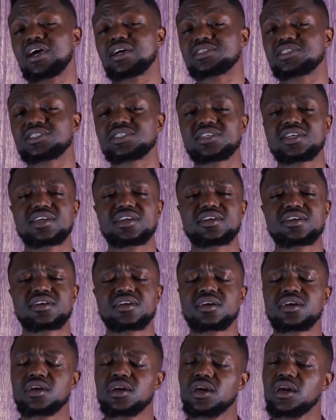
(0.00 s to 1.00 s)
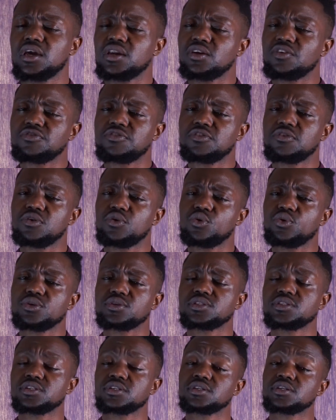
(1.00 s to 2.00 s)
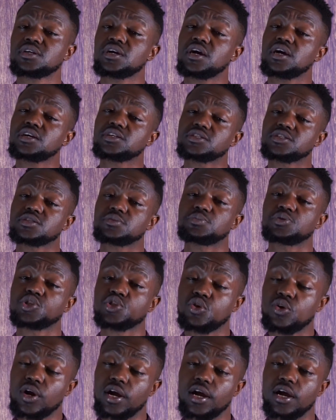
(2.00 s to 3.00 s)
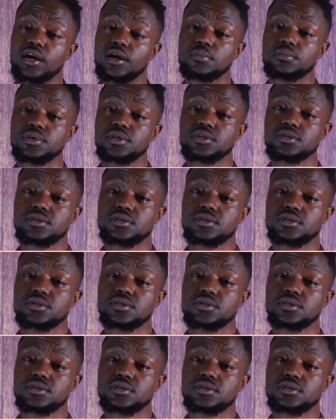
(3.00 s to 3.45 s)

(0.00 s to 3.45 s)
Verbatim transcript: a share, and of course, a subscribe.